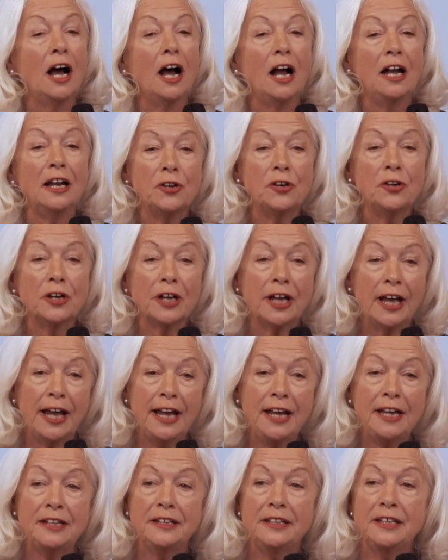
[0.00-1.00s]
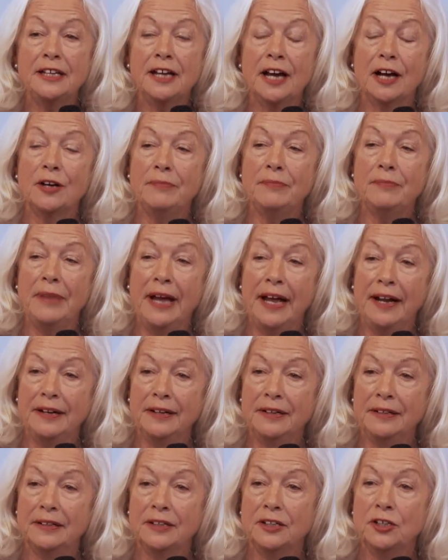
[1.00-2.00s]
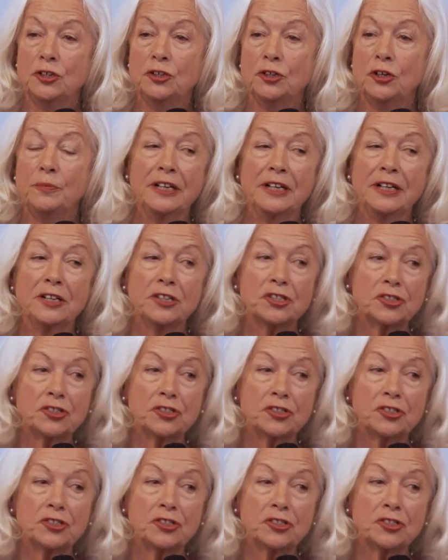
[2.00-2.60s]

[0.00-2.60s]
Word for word: locate the young men who are being